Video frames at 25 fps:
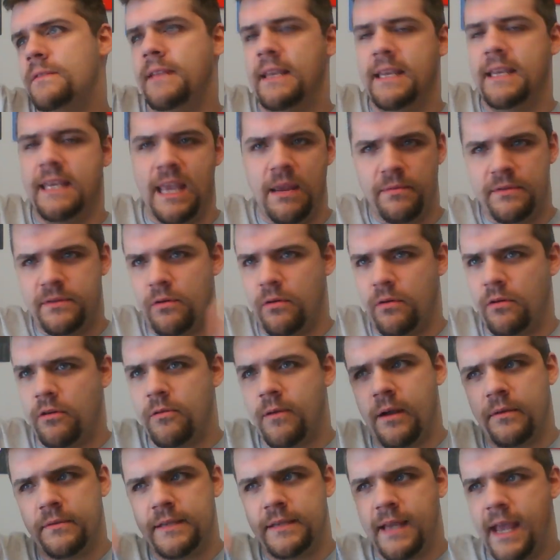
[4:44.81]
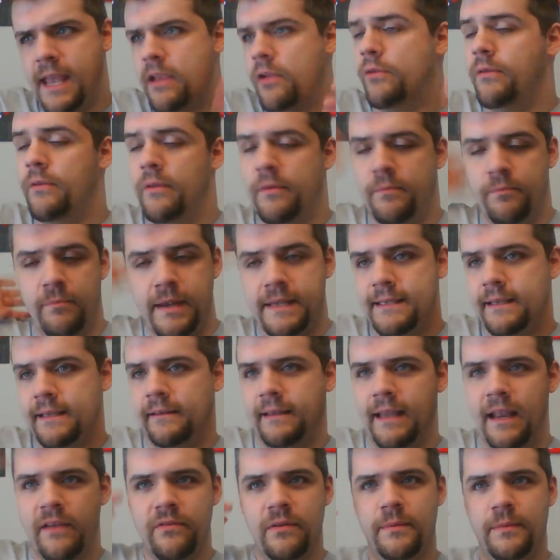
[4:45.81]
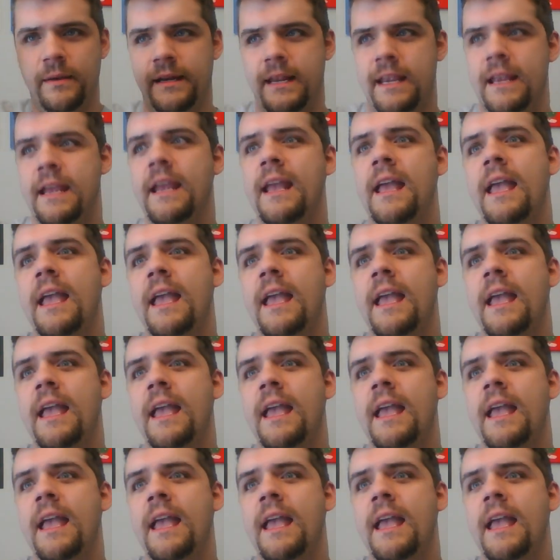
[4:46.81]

They keep throwing around Tycoon and basically everybody.